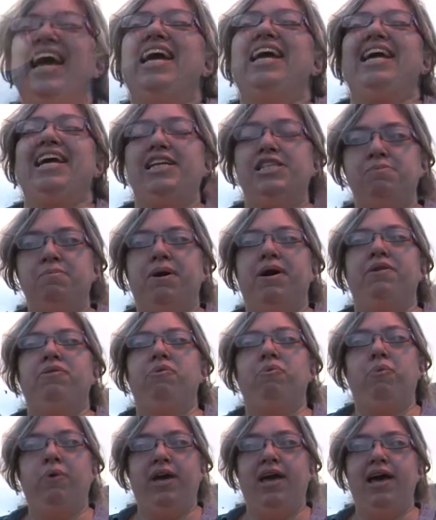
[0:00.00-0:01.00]
Each
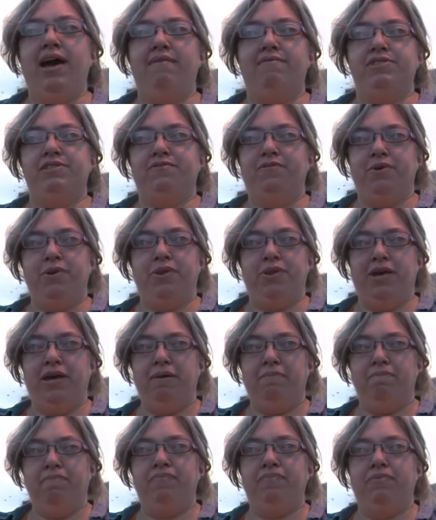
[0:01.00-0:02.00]
month we have a different
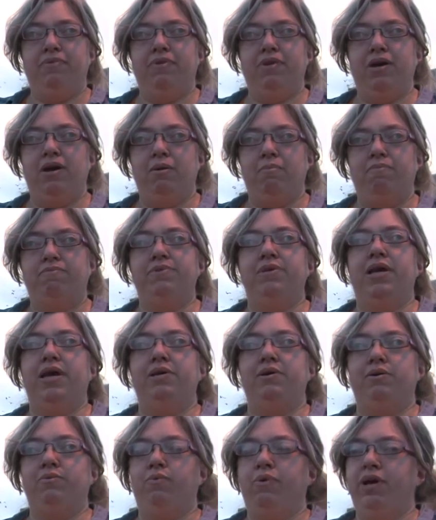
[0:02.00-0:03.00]
theme
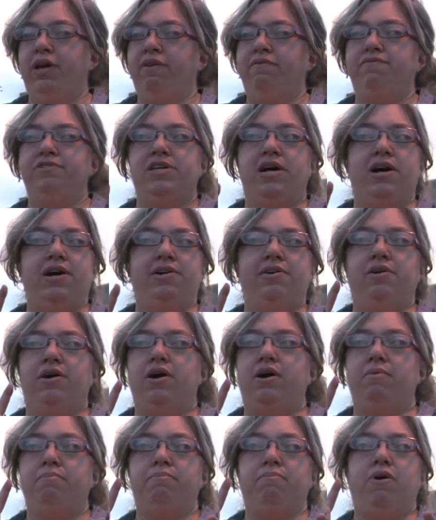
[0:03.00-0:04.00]
We've done
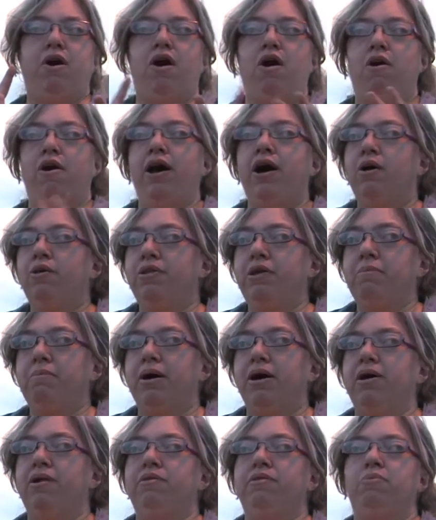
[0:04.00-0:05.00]
um, Heart Healthy
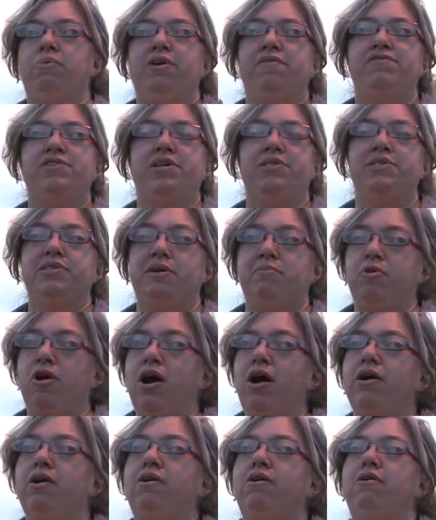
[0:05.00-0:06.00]
Month, we've done Summer
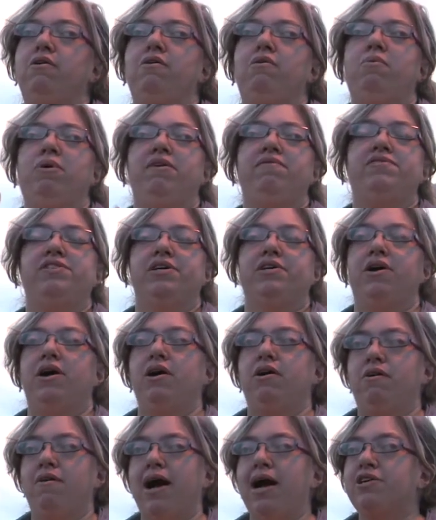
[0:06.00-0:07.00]
Hunger, we've done
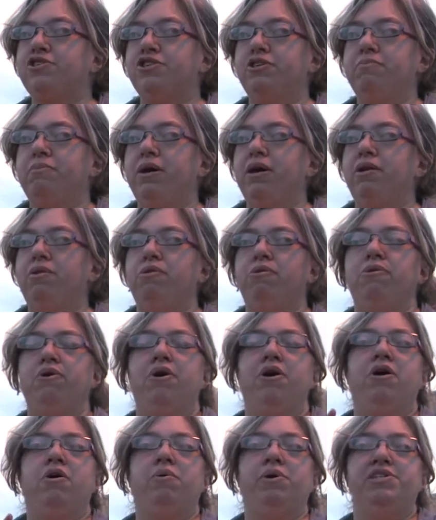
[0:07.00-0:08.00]
Hunger Action Month,
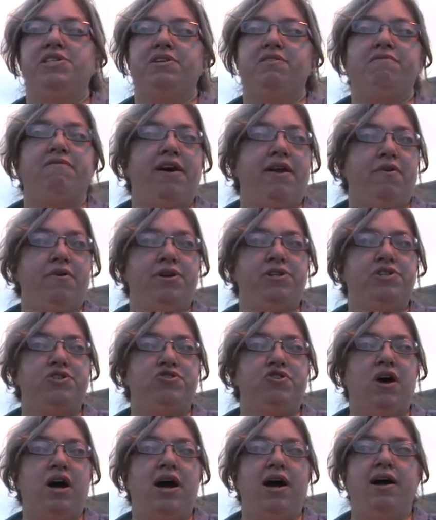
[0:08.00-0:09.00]
we did a Veterans
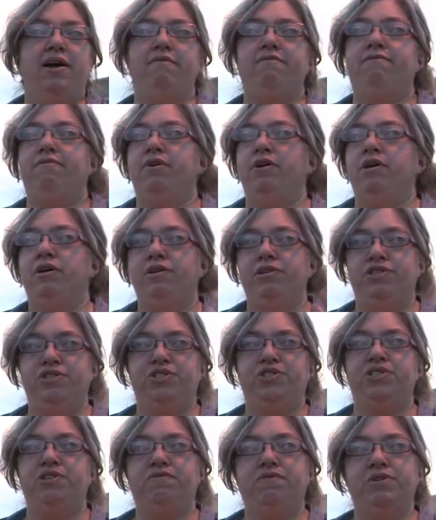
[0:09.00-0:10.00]
Drive,
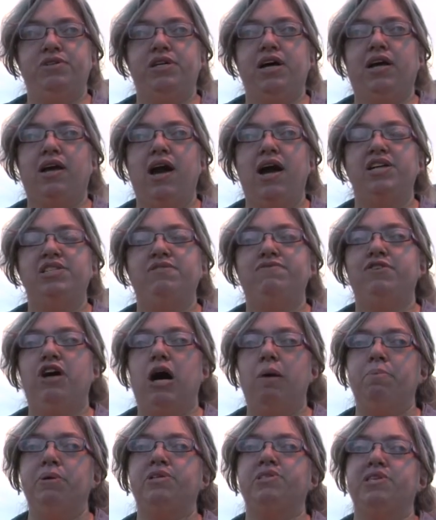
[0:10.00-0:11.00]
just different kinds of
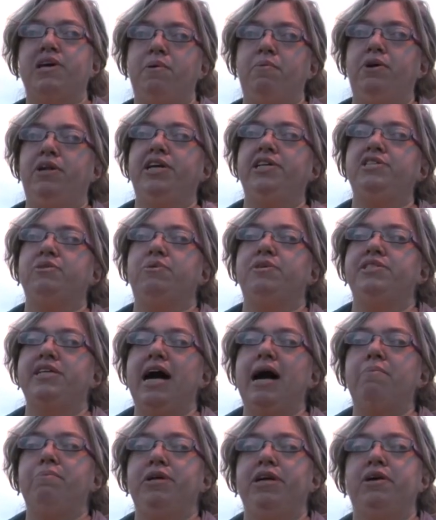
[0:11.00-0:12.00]
topics that relate to what's
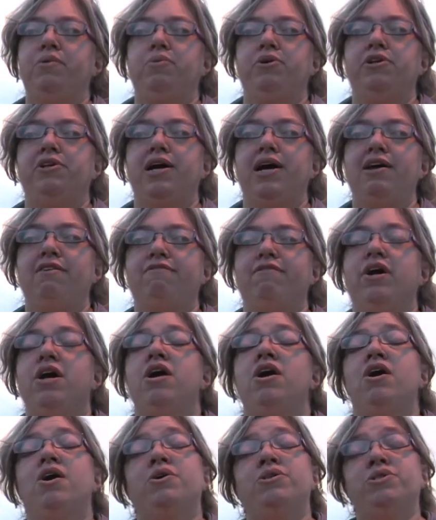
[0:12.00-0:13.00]
happening in real life.
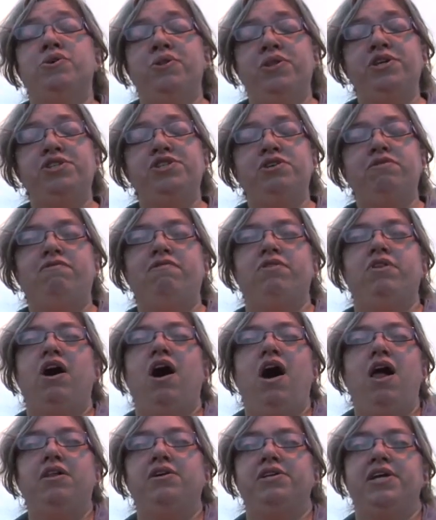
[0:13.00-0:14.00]
So this year for the
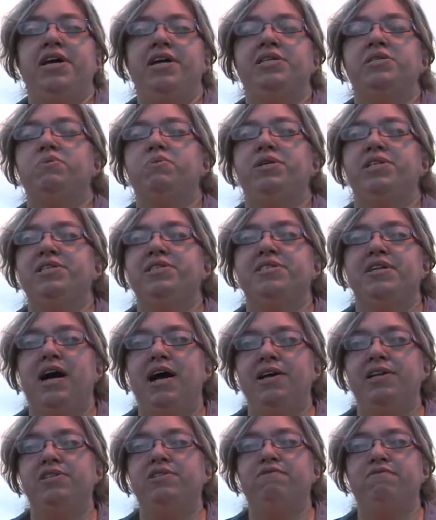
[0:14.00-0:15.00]
holidays, we
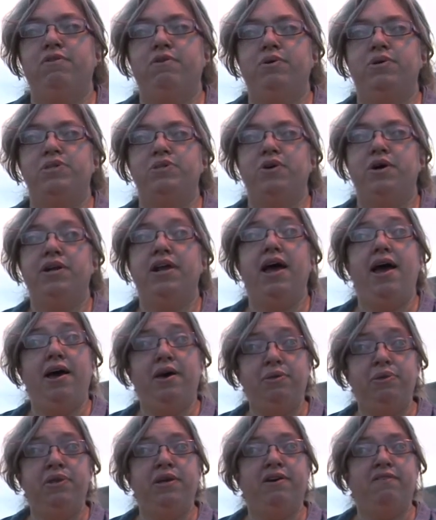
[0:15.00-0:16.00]
decided to focus on
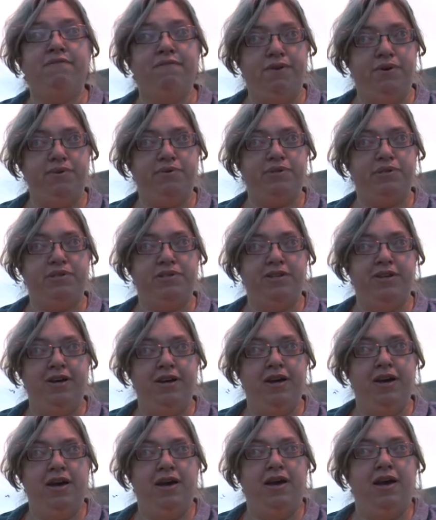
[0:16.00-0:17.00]
ethnic foods.
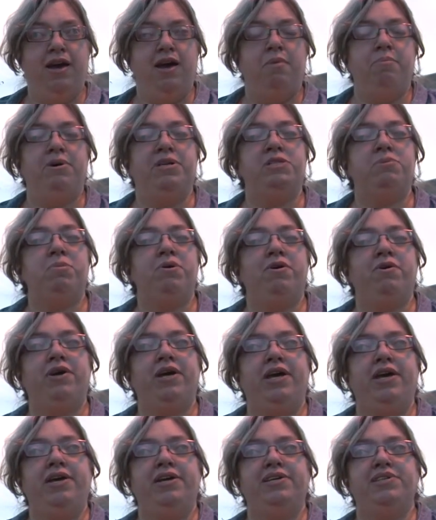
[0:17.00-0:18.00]
Pittsburgh
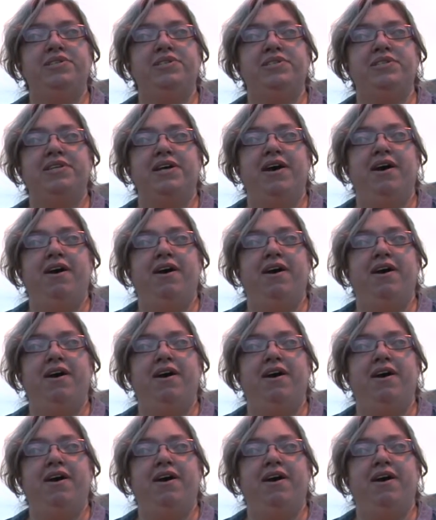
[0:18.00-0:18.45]
is